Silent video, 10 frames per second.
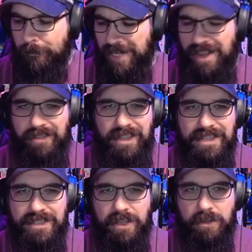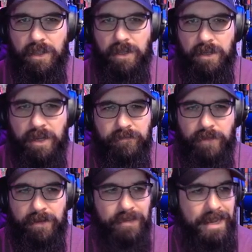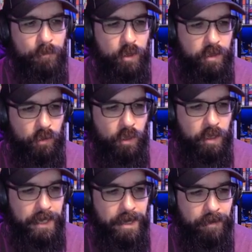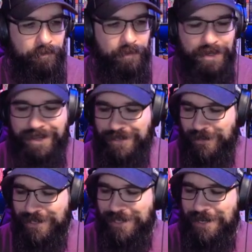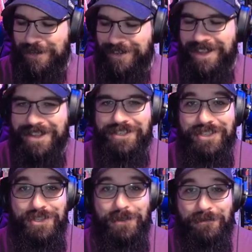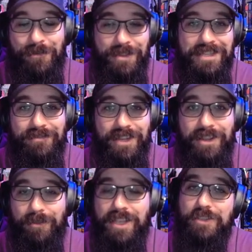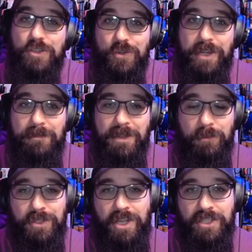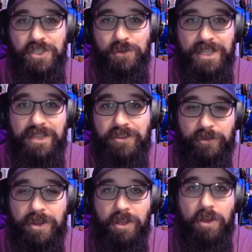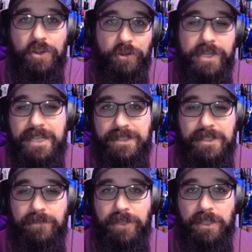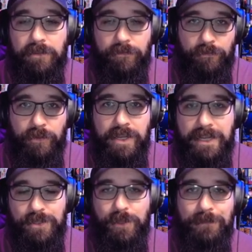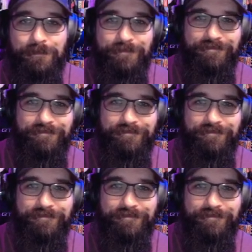But yeah, I think that's it. I've yammered long enough. So this is going to do it for this video. Thanks for joining me, and we'll talk to you here on NerdNest TV for the next one.